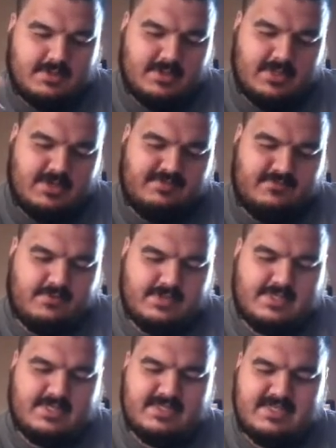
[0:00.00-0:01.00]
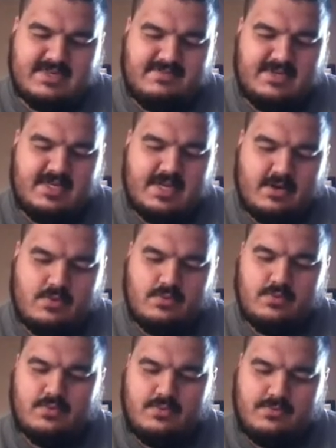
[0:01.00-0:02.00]
11, 14, and 70 hour
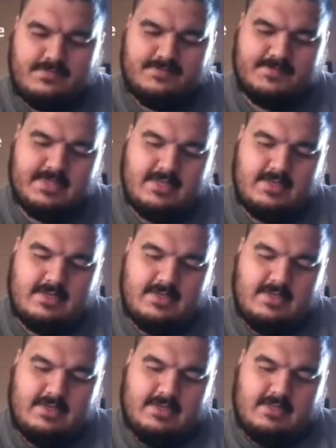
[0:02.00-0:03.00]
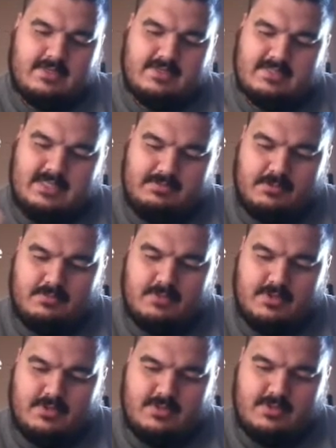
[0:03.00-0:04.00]
rule, sleeper
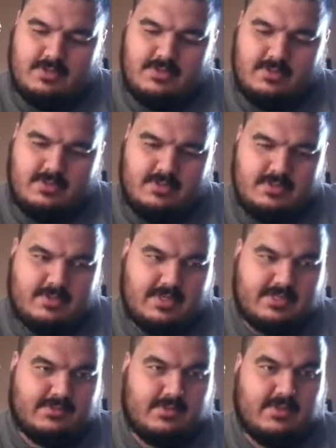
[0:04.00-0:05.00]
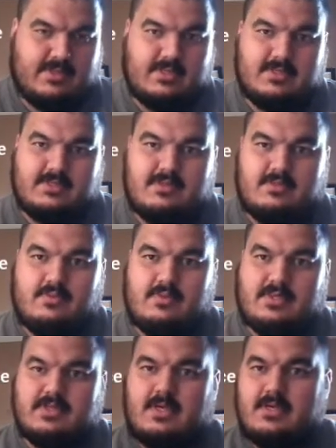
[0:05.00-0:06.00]
berth, as well as
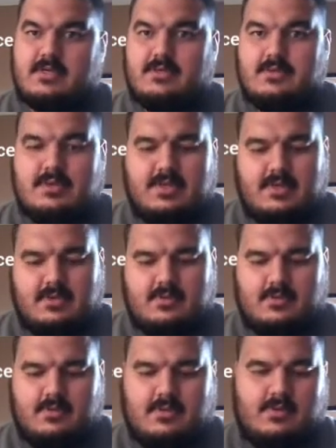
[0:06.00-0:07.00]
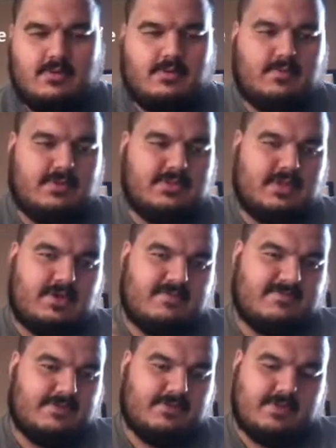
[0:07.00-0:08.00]
what's on duty, what's
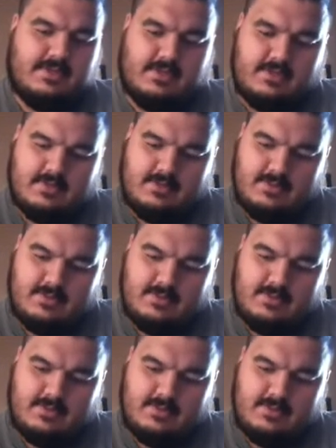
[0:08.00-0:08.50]
off duty,